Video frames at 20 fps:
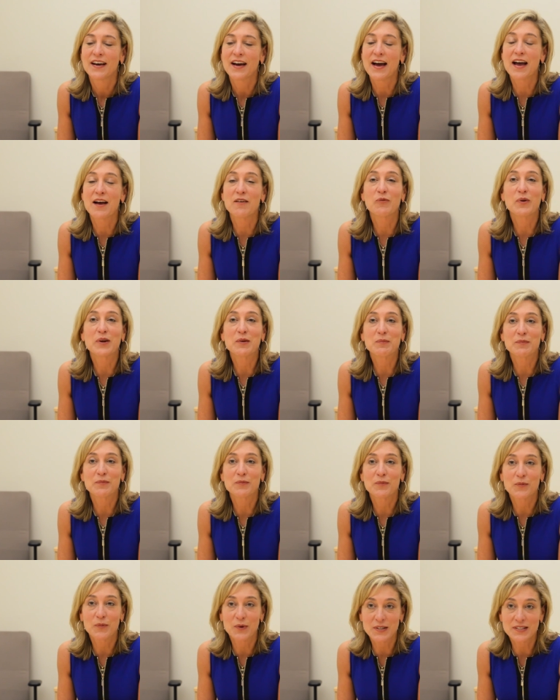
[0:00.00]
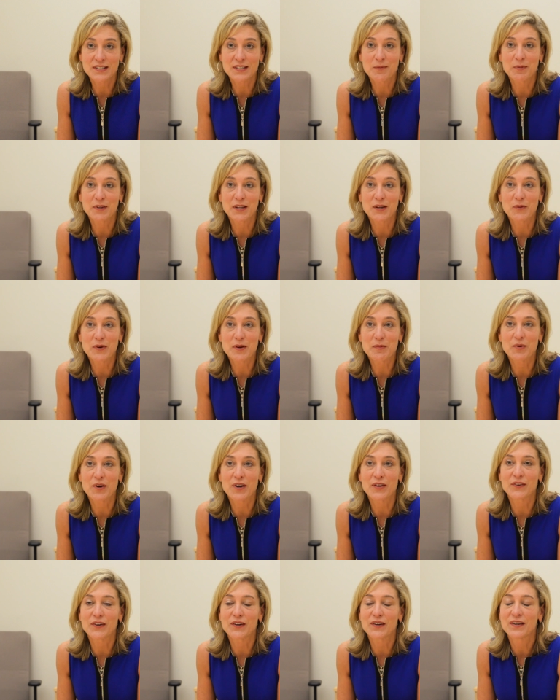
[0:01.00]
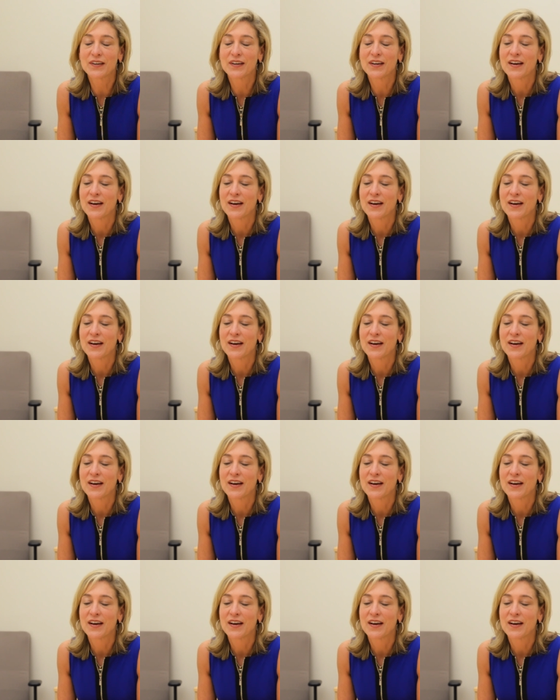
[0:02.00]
I have one sibling, one brother.